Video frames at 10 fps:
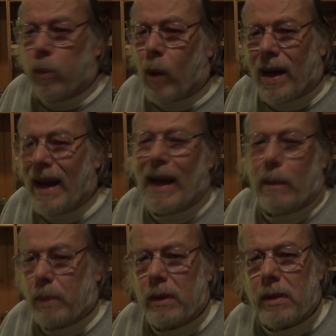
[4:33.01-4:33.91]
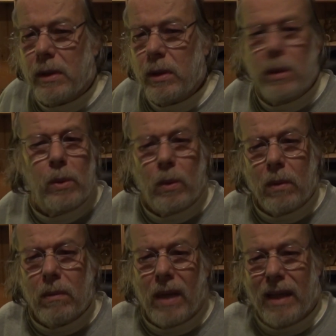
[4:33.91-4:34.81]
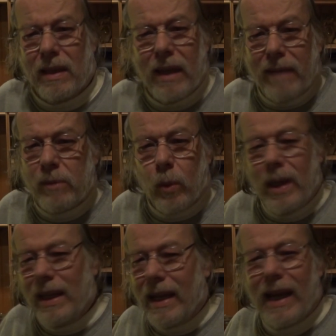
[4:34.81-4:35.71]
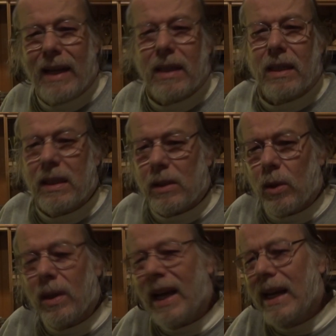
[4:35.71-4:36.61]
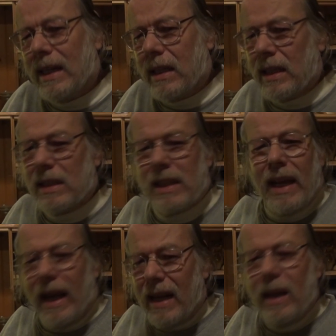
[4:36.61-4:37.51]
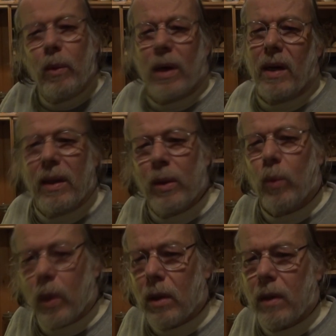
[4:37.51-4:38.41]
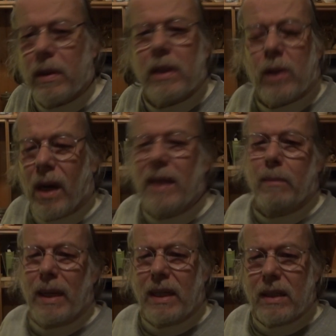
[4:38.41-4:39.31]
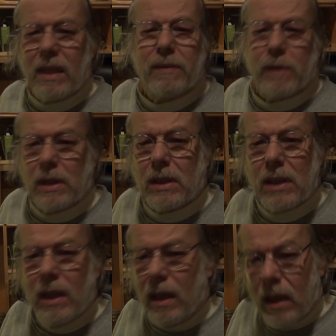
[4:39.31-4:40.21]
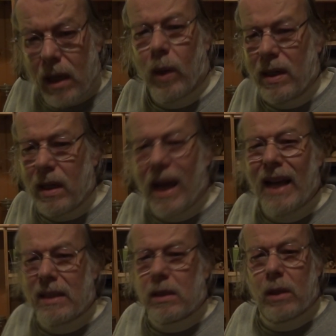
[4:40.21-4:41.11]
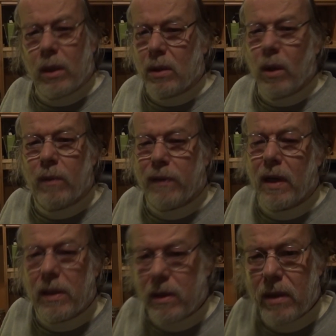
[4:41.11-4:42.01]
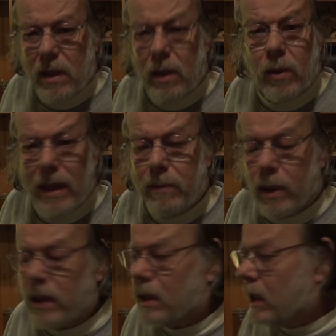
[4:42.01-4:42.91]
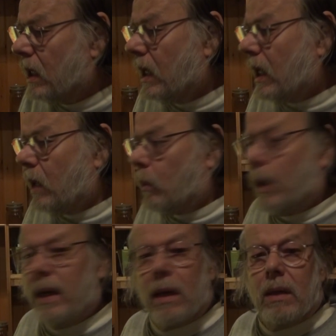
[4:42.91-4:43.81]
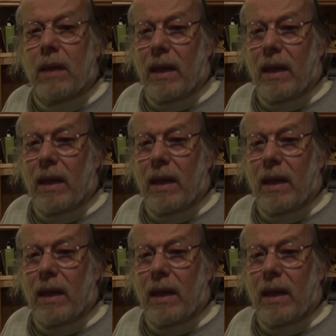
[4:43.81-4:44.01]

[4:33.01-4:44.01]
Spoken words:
what happens to left-wing candidates or candidates anywhere in the world that try and make a difference, one has to look no farther than Great Britain, where